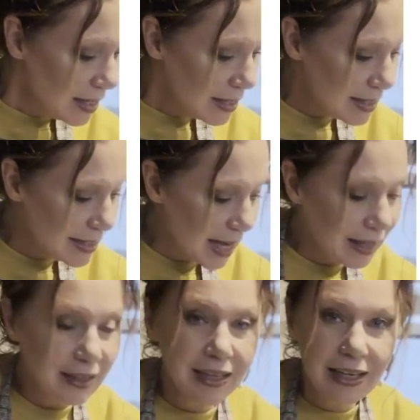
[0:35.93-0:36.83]

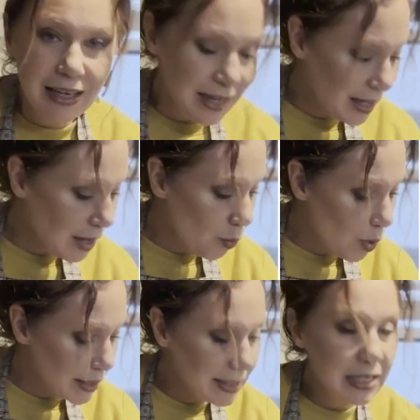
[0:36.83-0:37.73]
Secondly,
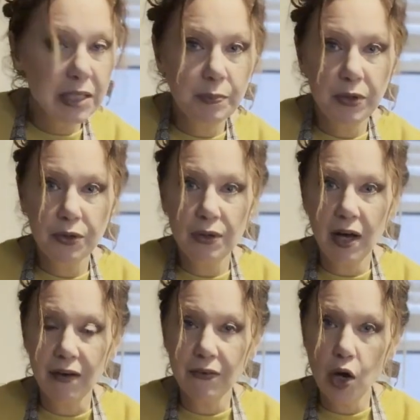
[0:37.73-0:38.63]
1 teaspoon
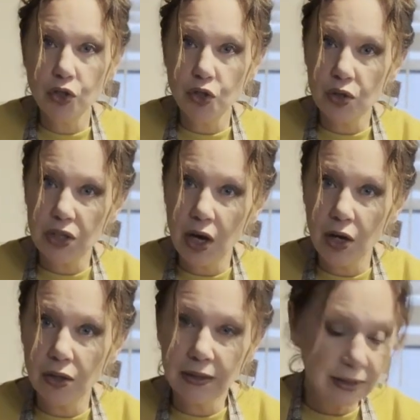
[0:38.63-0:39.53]
of kosher
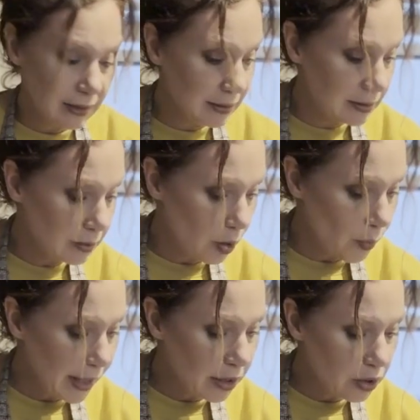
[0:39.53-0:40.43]
salt or
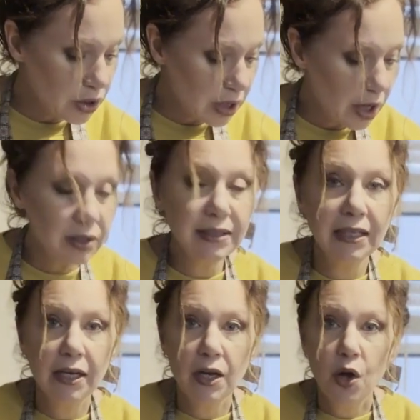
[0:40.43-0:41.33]
regular salt,
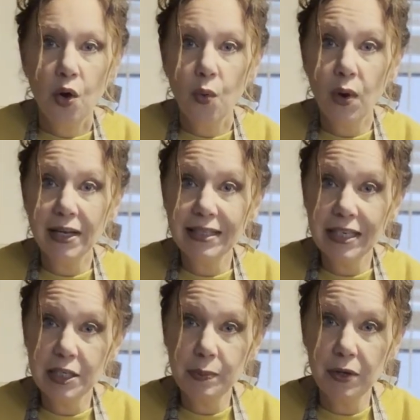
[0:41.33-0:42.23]
1
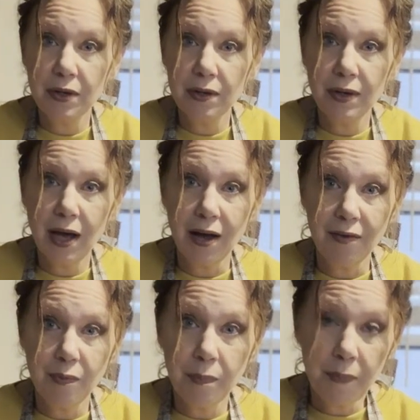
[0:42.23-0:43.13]
teaspoon of
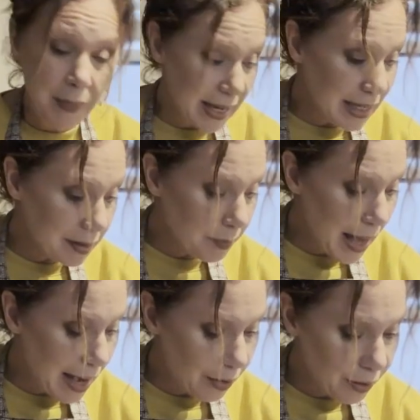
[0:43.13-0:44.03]
baking
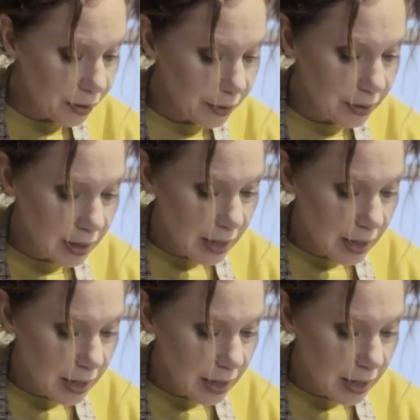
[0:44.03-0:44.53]
powder.